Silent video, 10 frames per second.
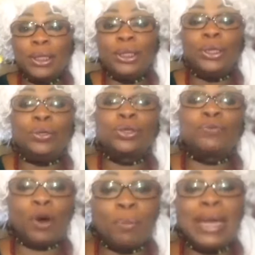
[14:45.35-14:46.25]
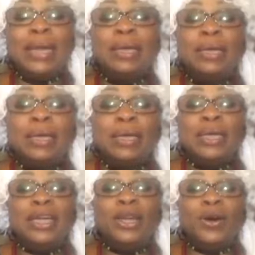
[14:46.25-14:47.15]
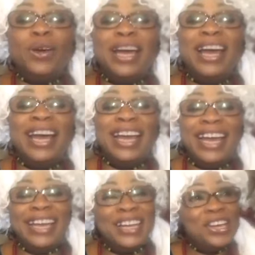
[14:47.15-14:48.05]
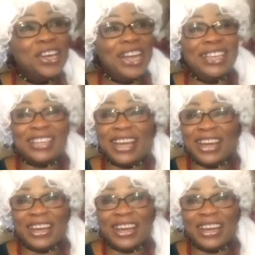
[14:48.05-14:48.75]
You know, so for me, you know, is